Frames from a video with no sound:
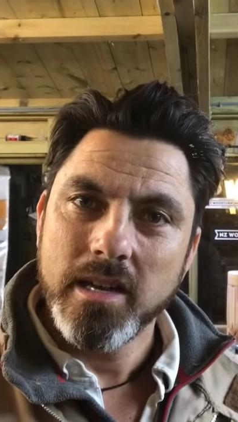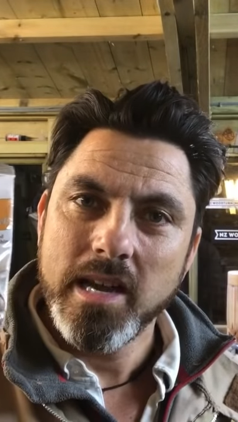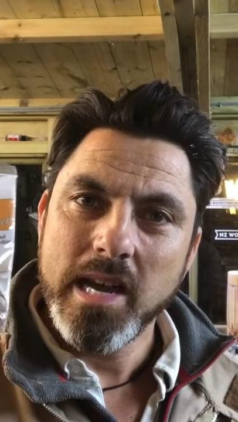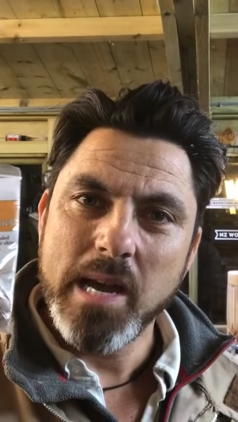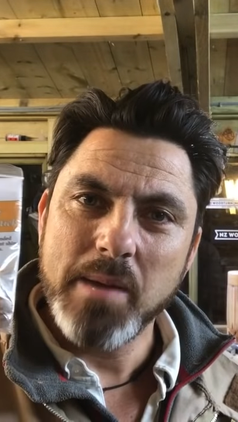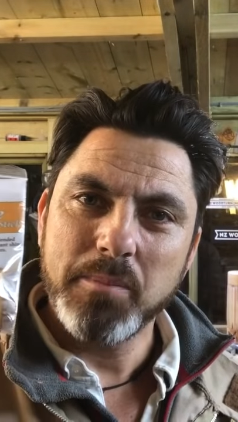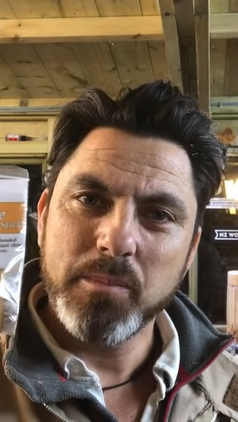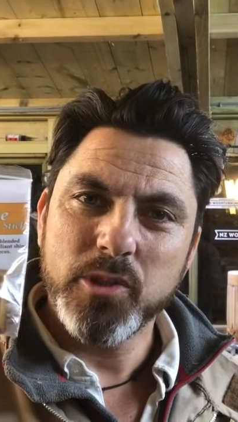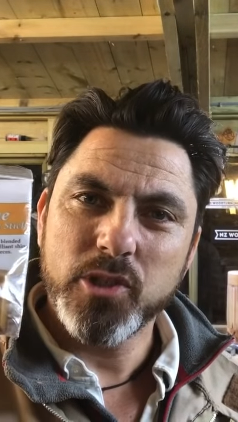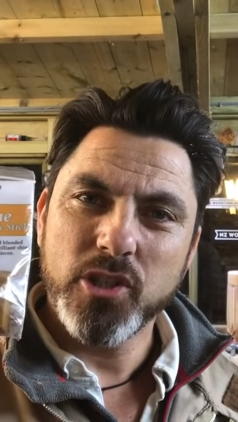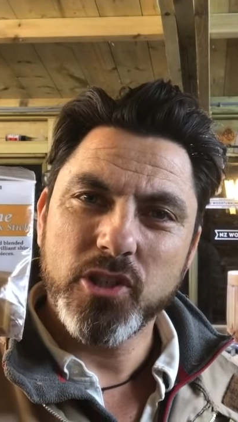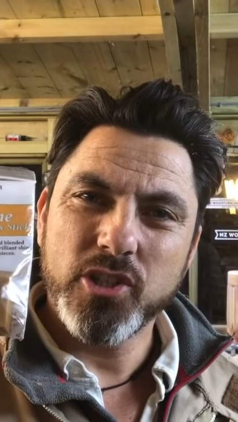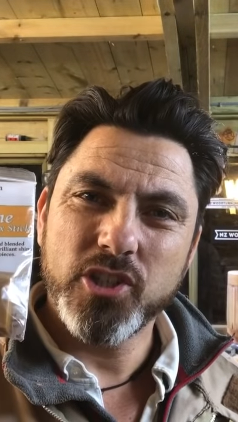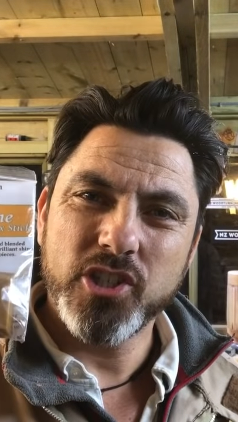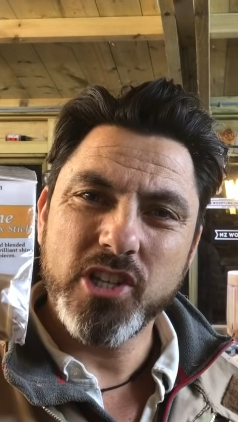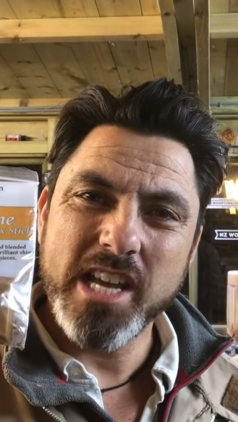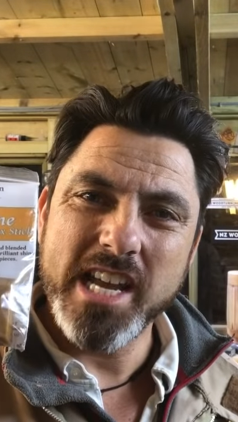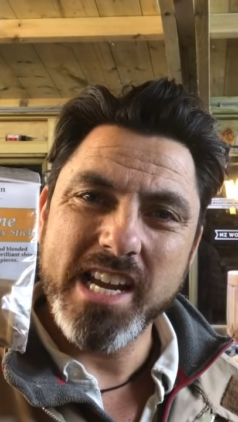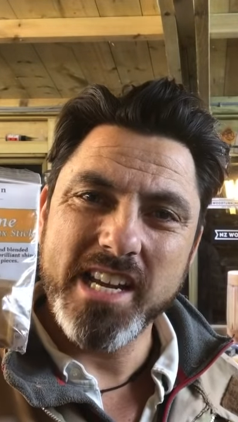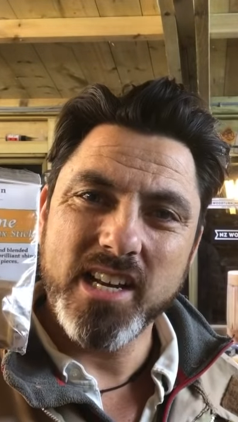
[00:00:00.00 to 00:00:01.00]
Hampshire
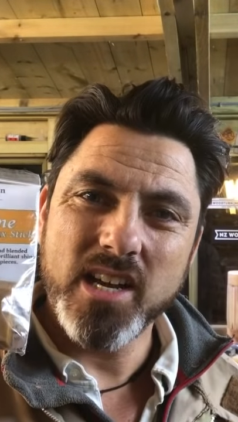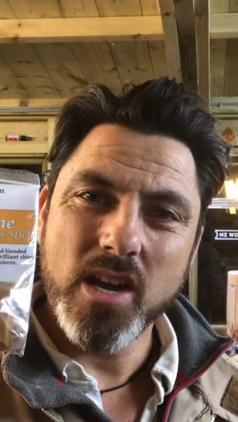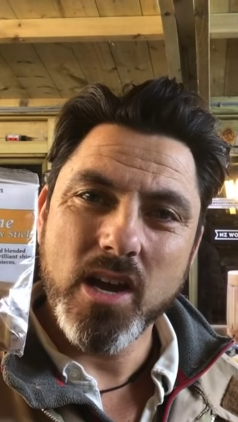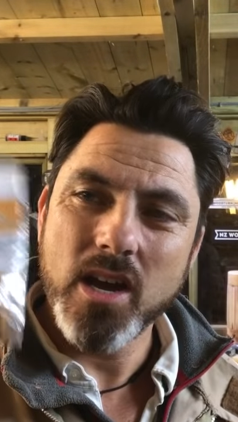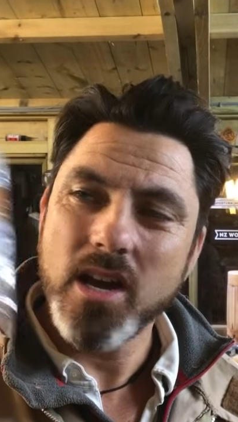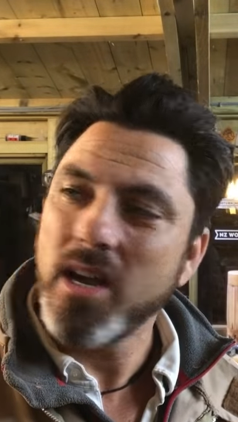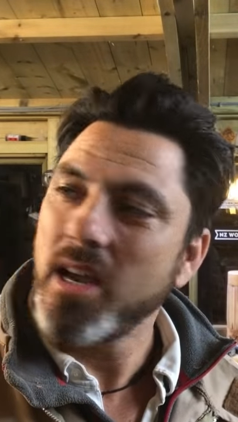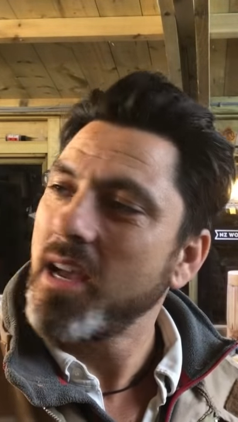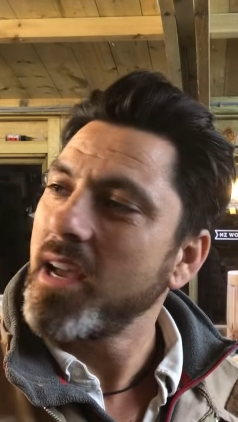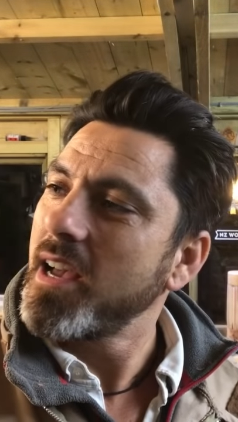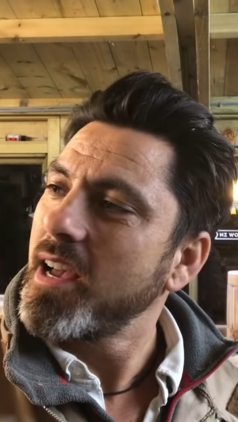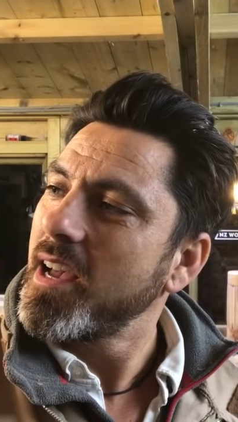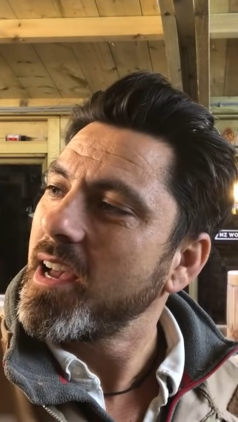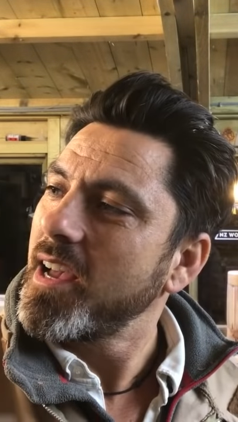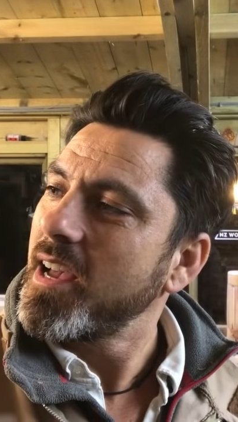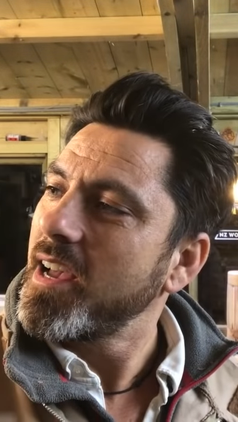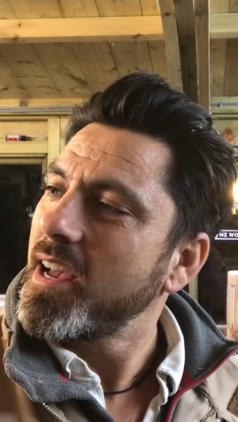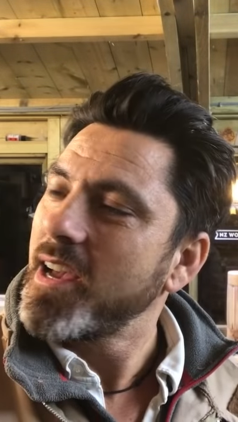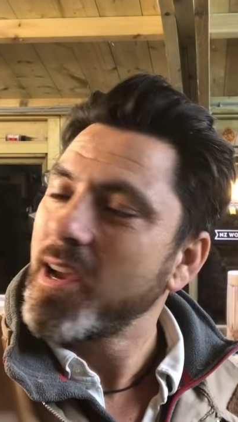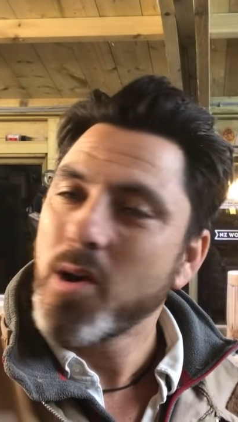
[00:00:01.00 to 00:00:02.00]
Sheen
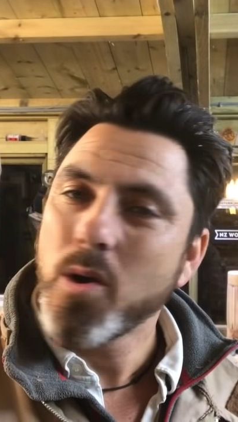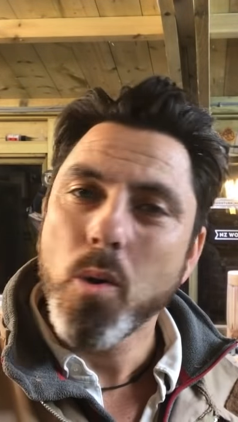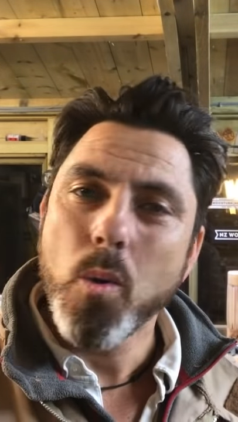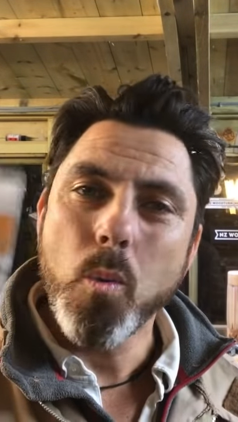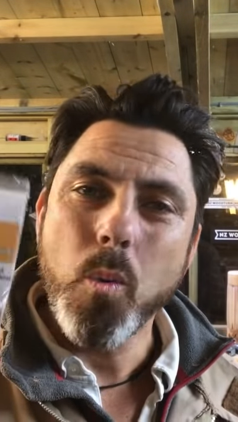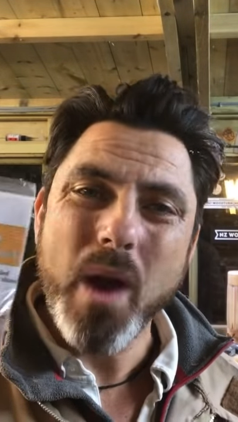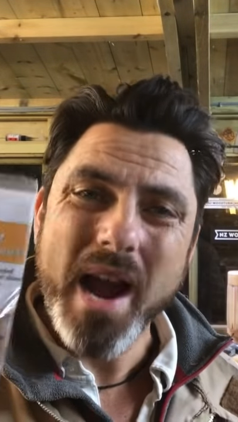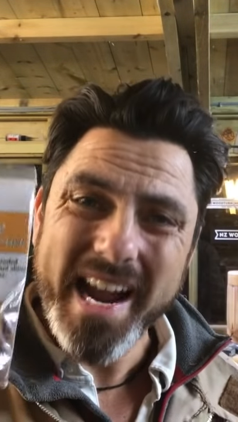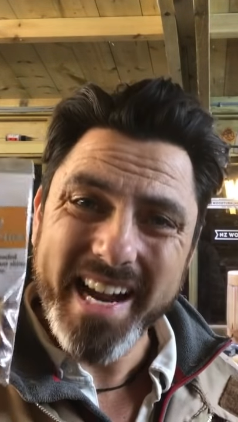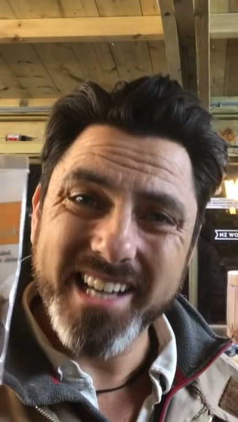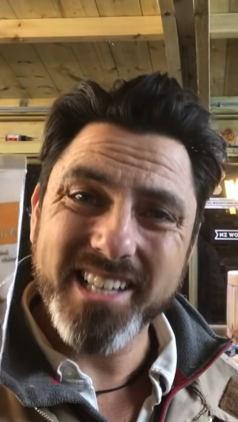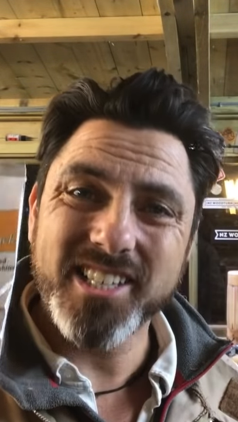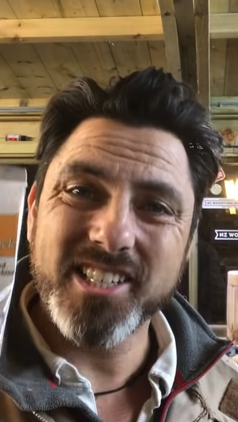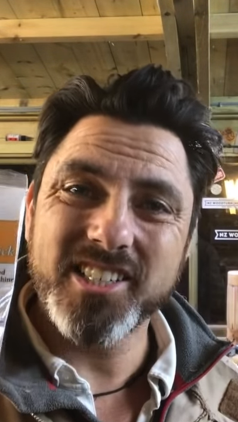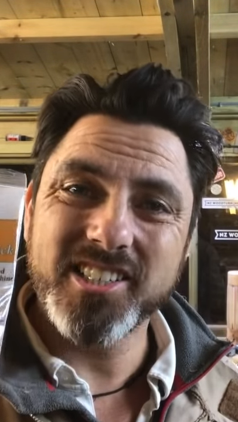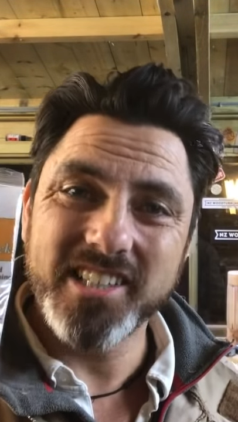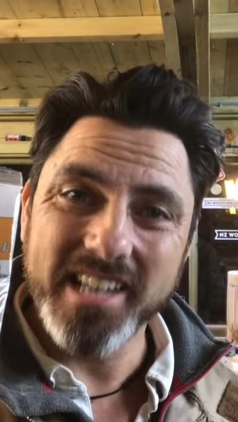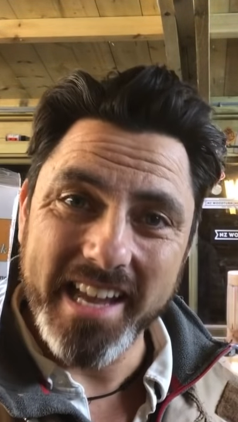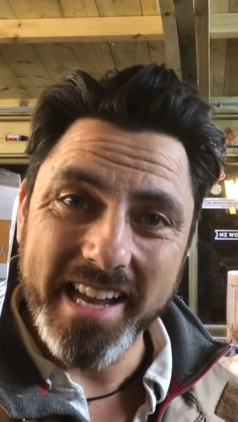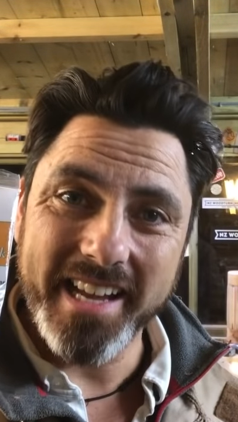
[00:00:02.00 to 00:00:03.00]
wax
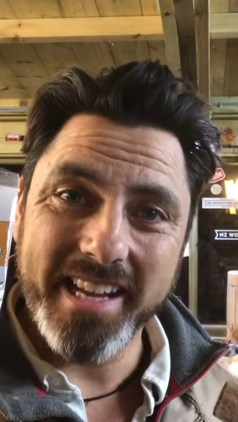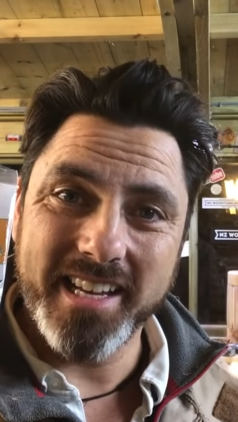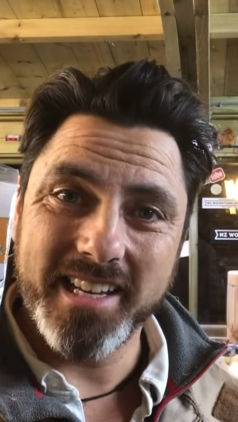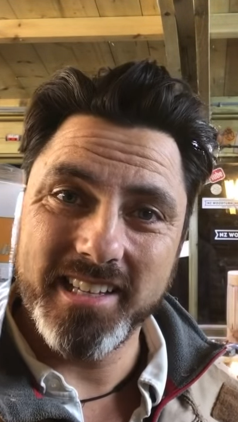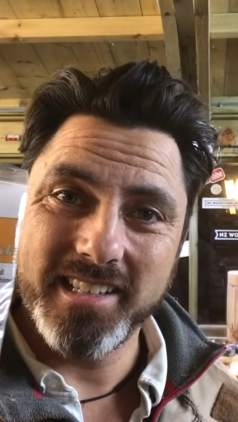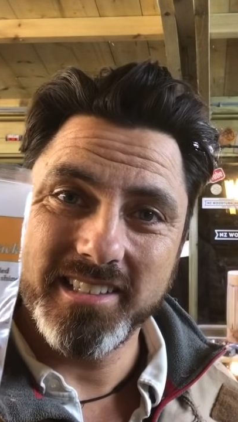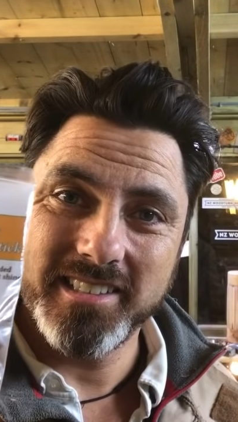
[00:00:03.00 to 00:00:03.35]
stick.